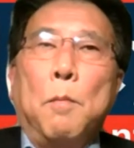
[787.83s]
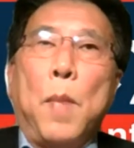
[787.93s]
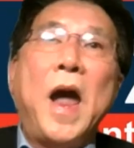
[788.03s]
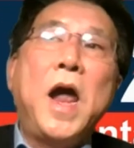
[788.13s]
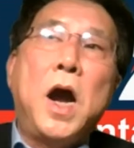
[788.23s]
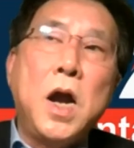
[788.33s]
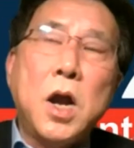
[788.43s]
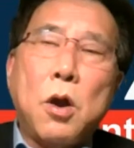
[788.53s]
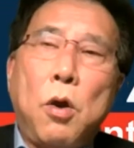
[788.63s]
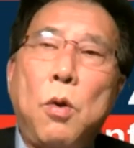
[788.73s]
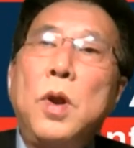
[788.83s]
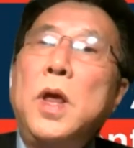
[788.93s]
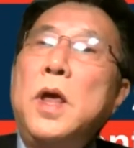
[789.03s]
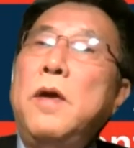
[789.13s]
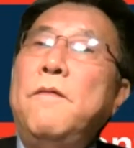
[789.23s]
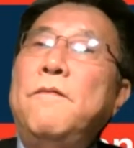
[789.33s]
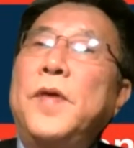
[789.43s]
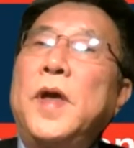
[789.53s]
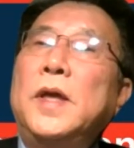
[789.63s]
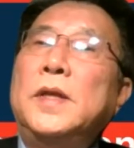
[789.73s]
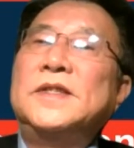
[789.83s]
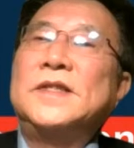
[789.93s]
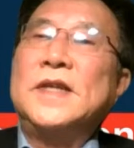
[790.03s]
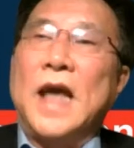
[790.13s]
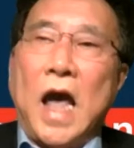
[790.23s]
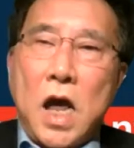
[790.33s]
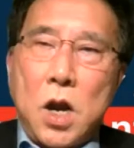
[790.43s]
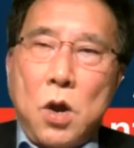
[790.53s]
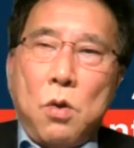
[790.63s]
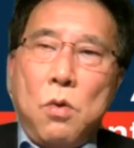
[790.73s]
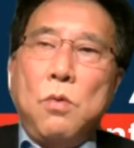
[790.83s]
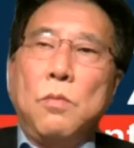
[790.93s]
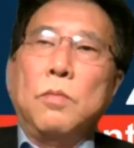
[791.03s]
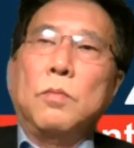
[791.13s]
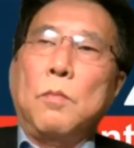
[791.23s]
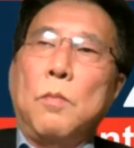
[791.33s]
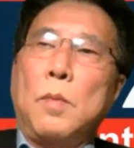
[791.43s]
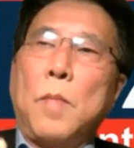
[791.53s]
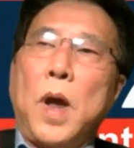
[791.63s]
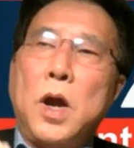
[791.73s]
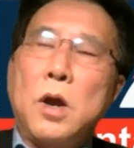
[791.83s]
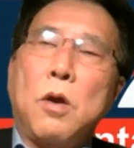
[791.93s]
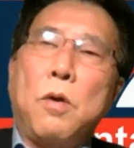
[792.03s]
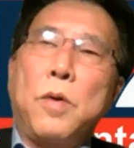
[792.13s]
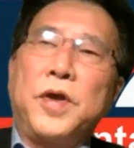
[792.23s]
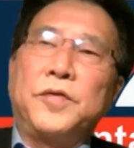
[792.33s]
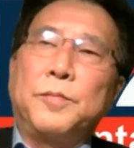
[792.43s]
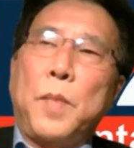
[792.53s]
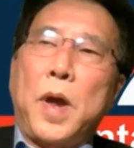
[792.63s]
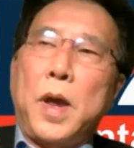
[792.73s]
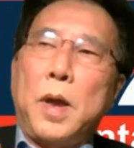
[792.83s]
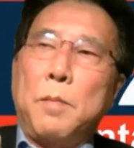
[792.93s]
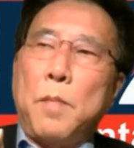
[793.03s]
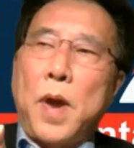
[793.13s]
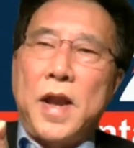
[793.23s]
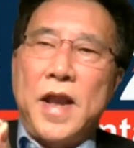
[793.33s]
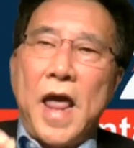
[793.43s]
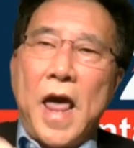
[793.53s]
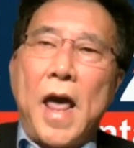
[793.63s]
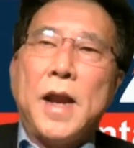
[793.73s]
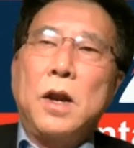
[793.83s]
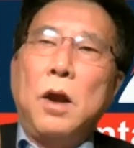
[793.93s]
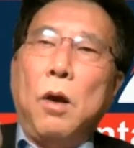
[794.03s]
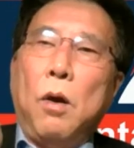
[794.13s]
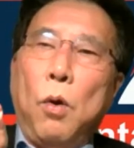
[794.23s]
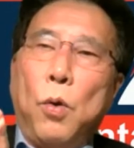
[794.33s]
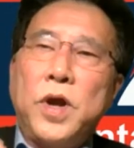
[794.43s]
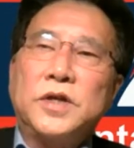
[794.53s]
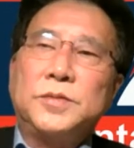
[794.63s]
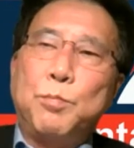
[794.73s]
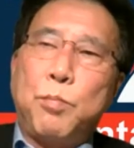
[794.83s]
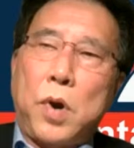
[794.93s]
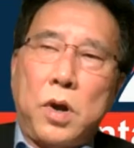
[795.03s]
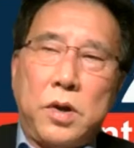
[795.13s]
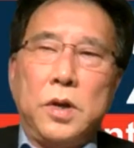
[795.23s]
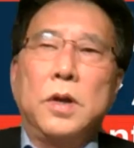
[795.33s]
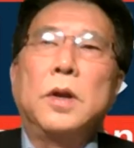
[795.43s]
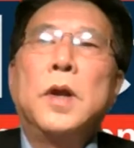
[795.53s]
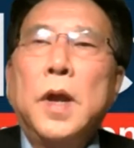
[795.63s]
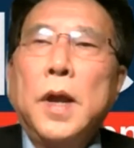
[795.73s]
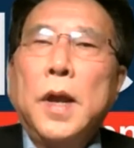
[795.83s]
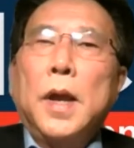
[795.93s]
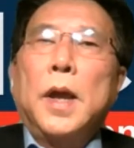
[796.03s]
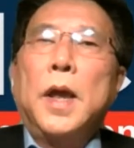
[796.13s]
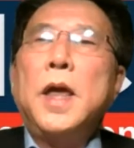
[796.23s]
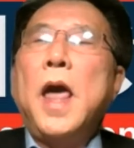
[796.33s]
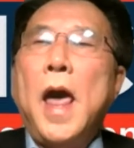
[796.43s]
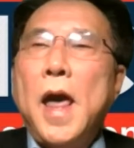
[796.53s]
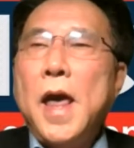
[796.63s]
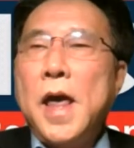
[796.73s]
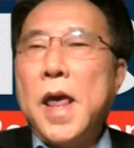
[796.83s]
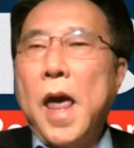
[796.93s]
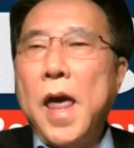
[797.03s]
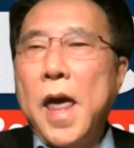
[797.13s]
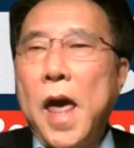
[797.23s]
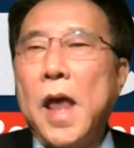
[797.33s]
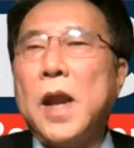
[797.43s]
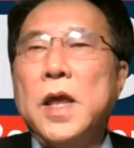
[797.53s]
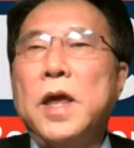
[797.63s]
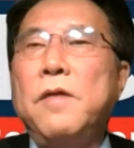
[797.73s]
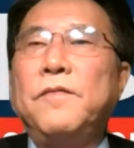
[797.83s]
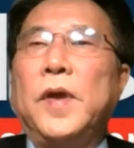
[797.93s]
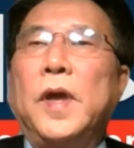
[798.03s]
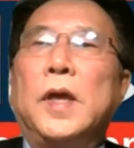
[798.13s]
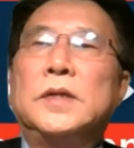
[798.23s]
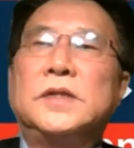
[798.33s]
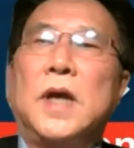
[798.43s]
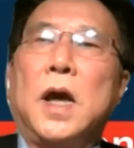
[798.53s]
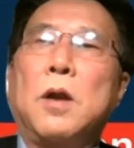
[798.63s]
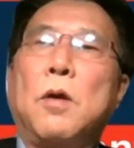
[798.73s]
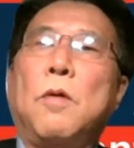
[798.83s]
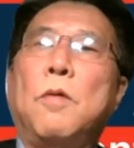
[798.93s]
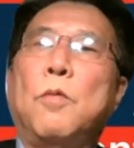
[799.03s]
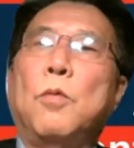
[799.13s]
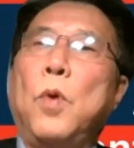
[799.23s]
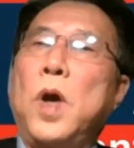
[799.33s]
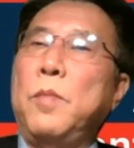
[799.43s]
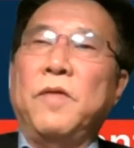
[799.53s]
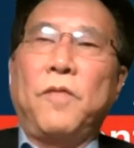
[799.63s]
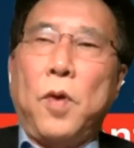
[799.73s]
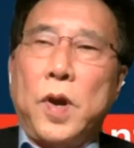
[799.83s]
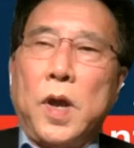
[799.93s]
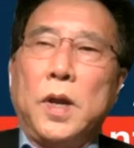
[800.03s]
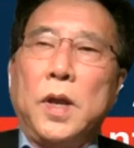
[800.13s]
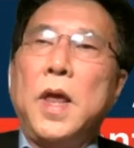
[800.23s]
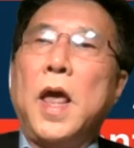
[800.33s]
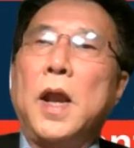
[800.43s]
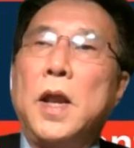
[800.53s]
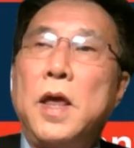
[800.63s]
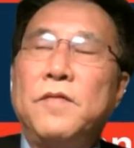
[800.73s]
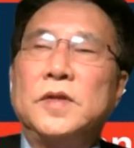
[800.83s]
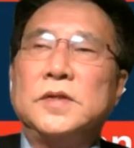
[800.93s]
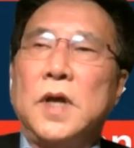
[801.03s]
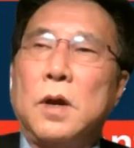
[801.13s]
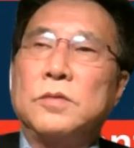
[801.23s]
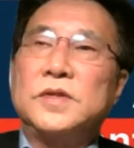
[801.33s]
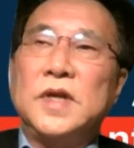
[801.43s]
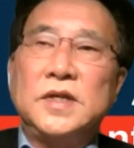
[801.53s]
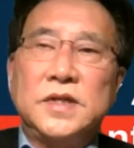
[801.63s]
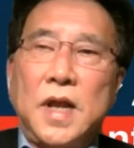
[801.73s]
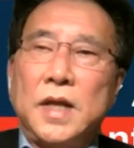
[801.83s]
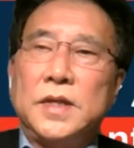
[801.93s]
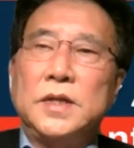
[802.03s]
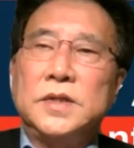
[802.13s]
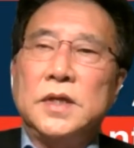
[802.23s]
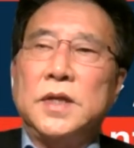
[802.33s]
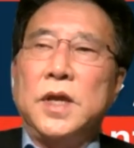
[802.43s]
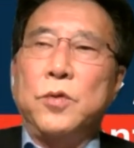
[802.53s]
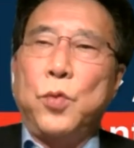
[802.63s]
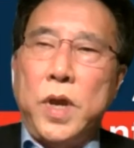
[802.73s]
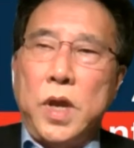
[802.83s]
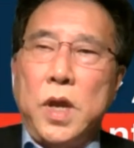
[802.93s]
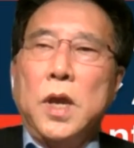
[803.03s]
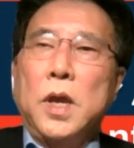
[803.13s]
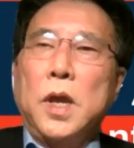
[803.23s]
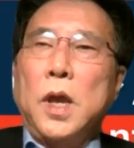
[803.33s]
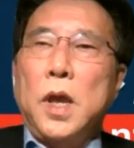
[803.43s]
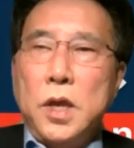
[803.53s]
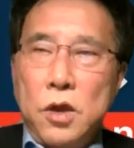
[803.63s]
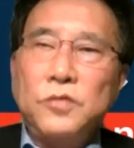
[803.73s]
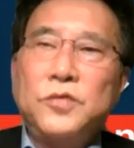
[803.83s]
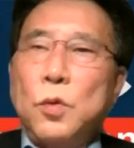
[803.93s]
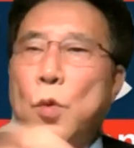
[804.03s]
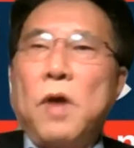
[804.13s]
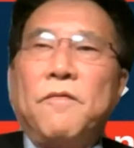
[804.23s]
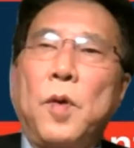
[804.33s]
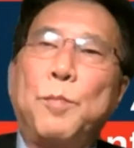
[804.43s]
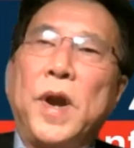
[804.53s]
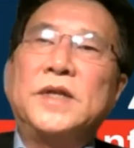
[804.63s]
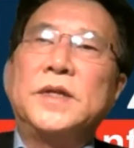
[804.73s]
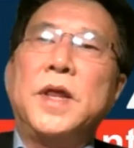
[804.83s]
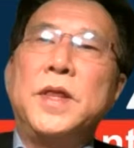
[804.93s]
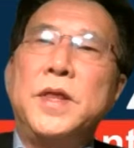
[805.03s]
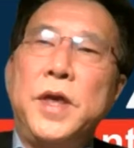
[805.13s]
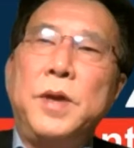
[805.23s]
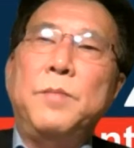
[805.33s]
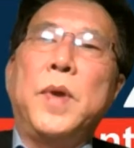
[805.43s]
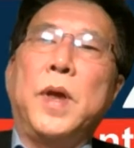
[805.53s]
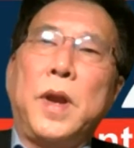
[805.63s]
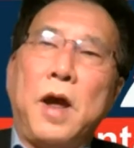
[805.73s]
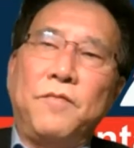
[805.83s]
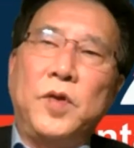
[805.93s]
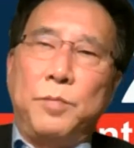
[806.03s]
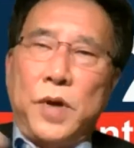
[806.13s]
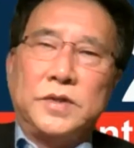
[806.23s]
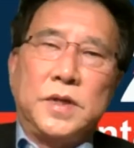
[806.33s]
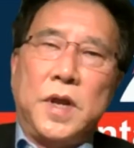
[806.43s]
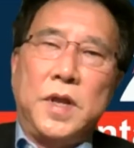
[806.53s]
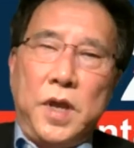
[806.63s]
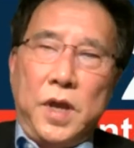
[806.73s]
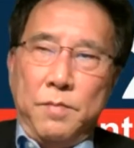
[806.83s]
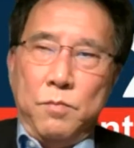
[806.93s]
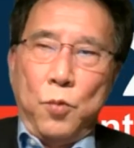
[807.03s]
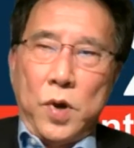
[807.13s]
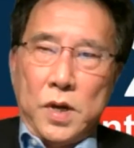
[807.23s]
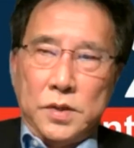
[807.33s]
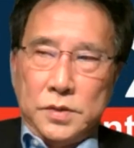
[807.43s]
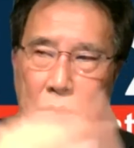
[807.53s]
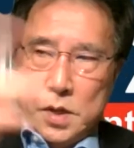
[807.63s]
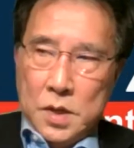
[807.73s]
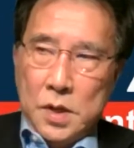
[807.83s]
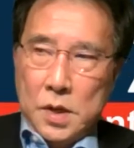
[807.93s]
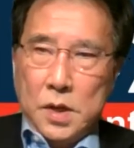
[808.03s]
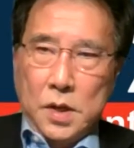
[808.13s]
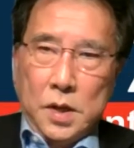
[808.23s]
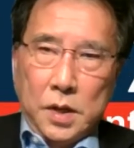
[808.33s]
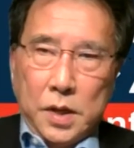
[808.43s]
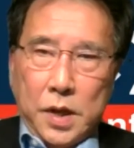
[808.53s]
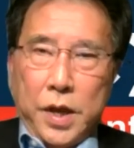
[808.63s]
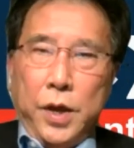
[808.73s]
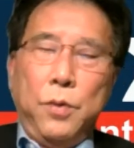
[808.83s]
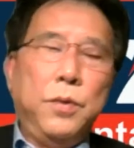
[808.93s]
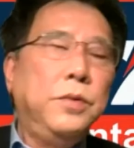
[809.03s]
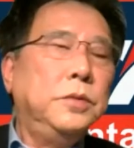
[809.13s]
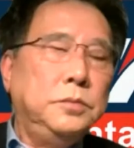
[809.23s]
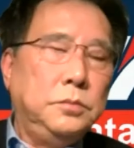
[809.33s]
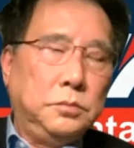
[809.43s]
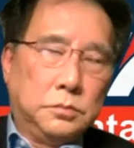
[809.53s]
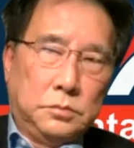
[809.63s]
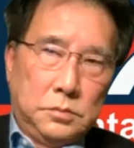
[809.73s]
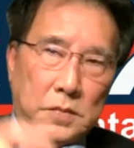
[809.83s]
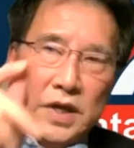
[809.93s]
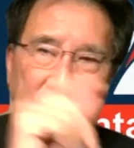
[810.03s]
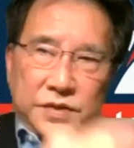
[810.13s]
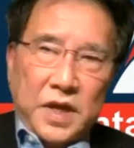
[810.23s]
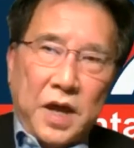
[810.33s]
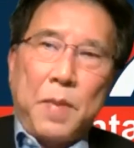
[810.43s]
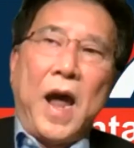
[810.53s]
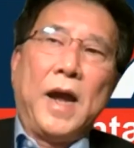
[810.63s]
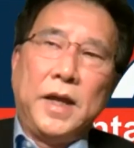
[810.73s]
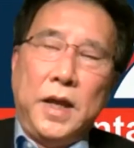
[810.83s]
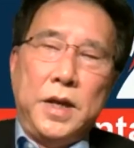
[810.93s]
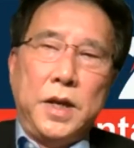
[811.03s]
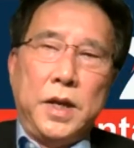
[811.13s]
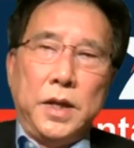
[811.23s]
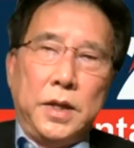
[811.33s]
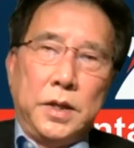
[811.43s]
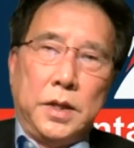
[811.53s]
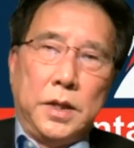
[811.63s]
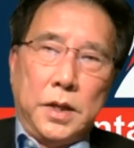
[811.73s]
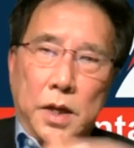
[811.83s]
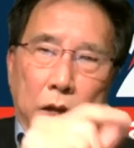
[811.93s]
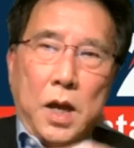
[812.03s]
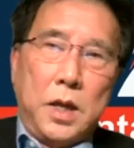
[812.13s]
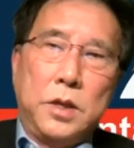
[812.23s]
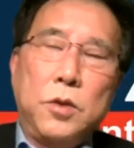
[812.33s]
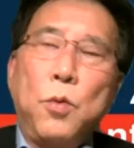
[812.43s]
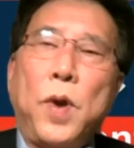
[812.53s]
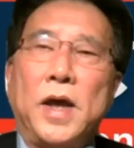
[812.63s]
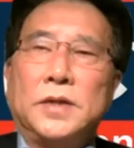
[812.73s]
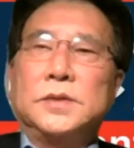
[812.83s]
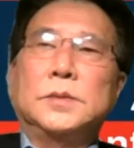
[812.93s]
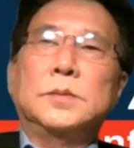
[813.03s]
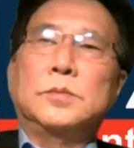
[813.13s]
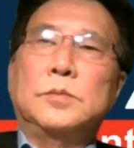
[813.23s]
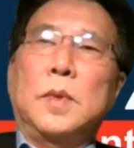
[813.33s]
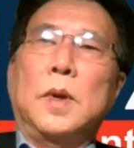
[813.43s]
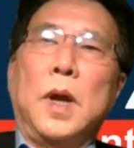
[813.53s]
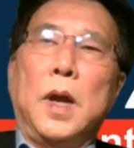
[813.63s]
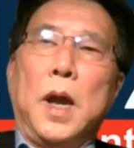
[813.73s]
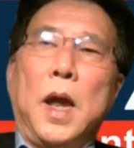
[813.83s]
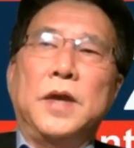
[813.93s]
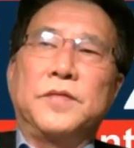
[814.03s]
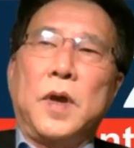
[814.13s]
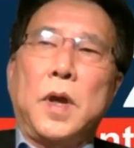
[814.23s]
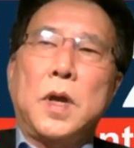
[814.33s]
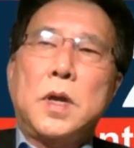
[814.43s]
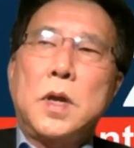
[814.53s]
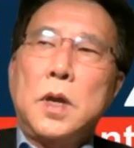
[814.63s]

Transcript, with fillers: my uncle lived in Seattle. My uncle is my my dad's oldest brother. He had he had lived in Seattle way before that. He had lived in Seattle since 1963. He used to work for President Diem, and after President Diem was killed, he stayed back in the uh, U.S. as a